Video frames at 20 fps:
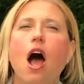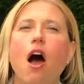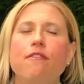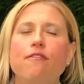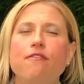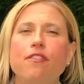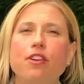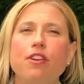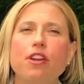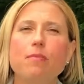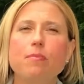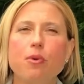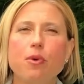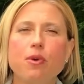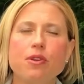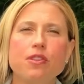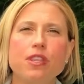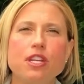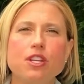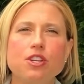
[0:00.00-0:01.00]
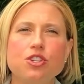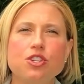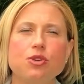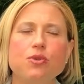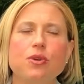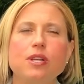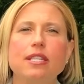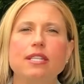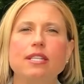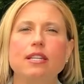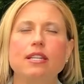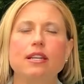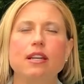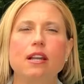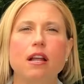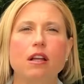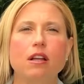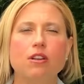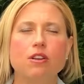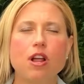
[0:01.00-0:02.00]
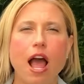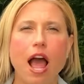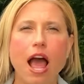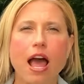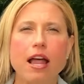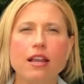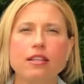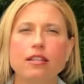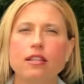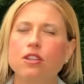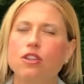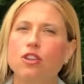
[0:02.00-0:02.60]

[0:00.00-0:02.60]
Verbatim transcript: A very important thing to do is to at,